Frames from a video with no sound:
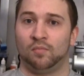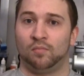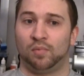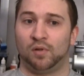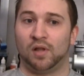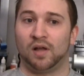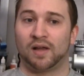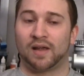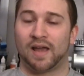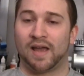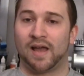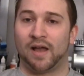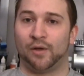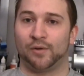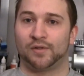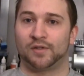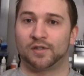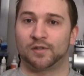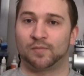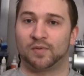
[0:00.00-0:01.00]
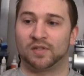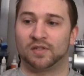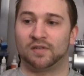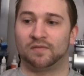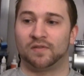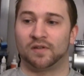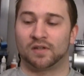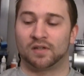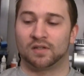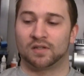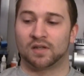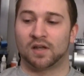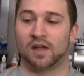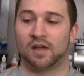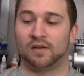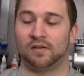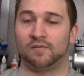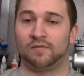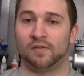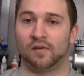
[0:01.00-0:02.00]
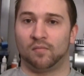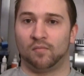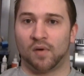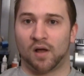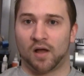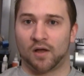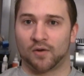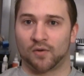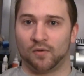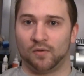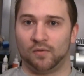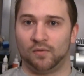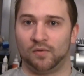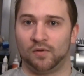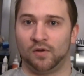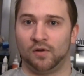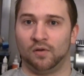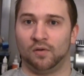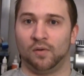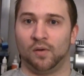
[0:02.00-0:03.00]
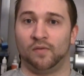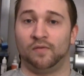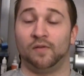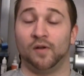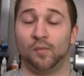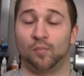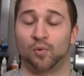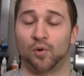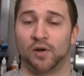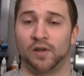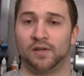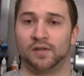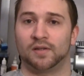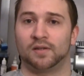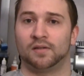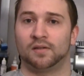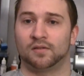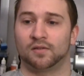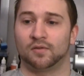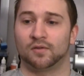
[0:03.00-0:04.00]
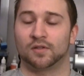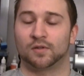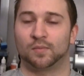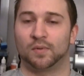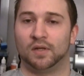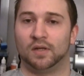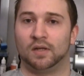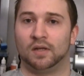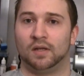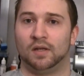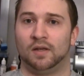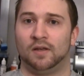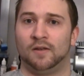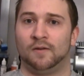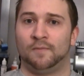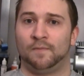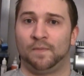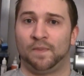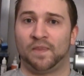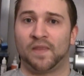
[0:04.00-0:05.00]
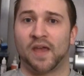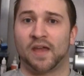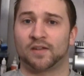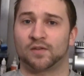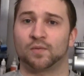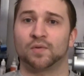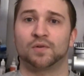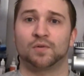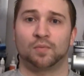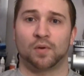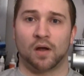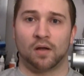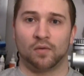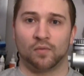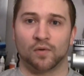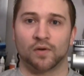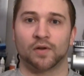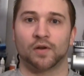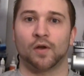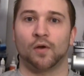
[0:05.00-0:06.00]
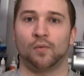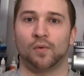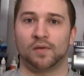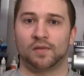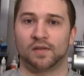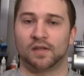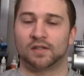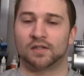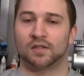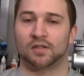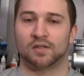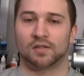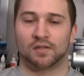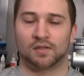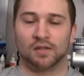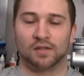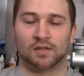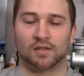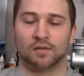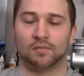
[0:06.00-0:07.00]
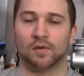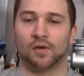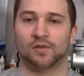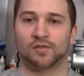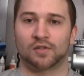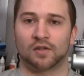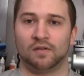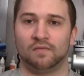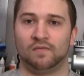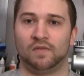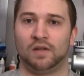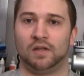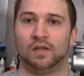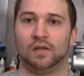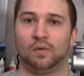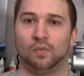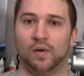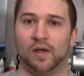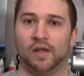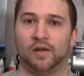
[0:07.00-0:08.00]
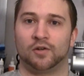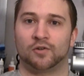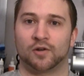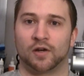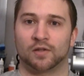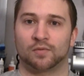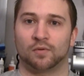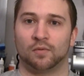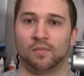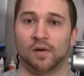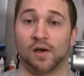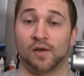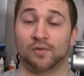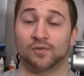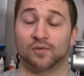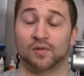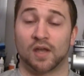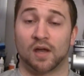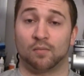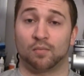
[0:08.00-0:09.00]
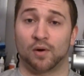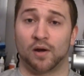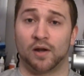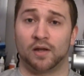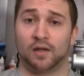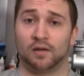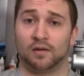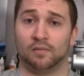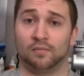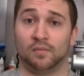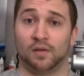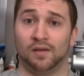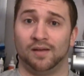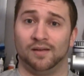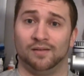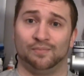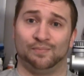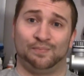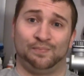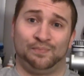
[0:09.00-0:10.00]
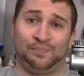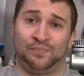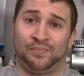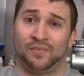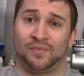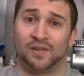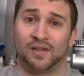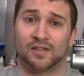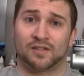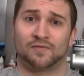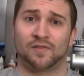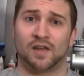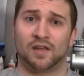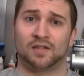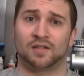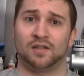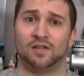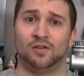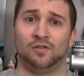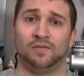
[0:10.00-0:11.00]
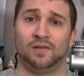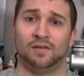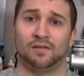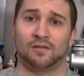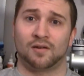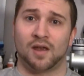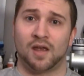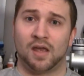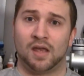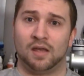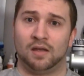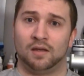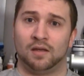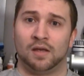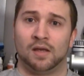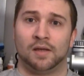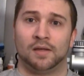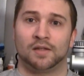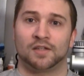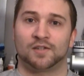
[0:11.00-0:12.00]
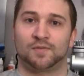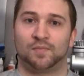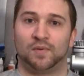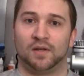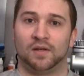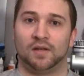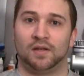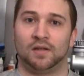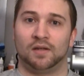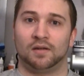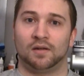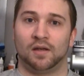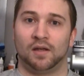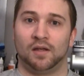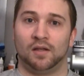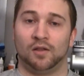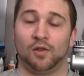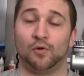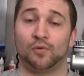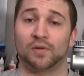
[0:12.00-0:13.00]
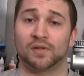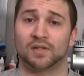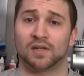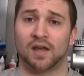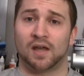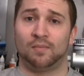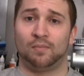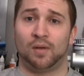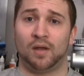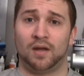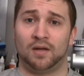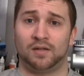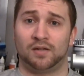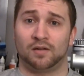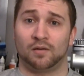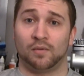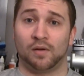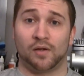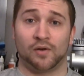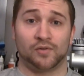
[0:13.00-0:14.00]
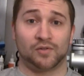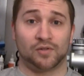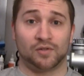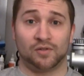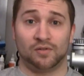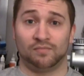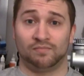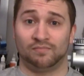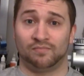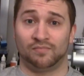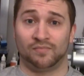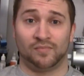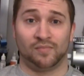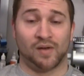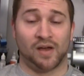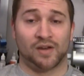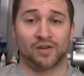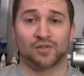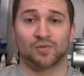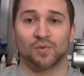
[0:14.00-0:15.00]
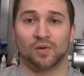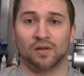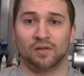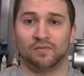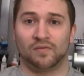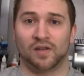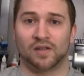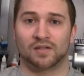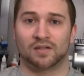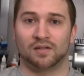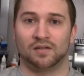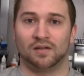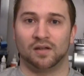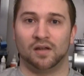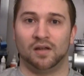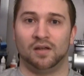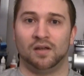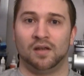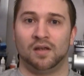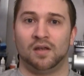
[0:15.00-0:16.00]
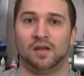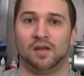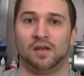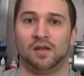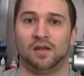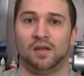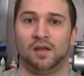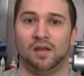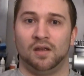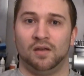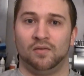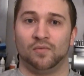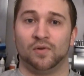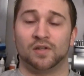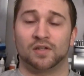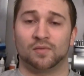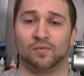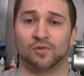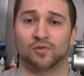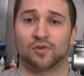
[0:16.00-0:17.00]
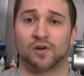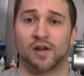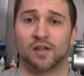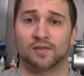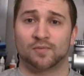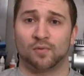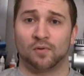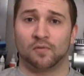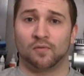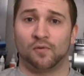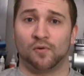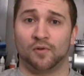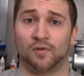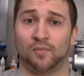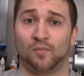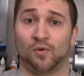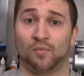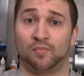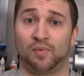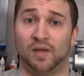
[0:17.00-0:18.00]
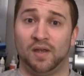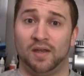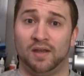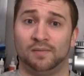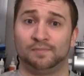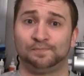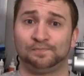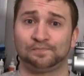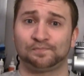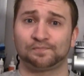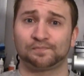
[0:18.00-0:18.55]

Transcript: pluck out a specific design to fit a model, you know, a footprint, so to speak, that's what you probably want to go with. It's the most convenient way to transport models without breaking them. And let's face it, you've either A, spent a load of time painting your models and you might as well invest in a reasonable transport for them, or B,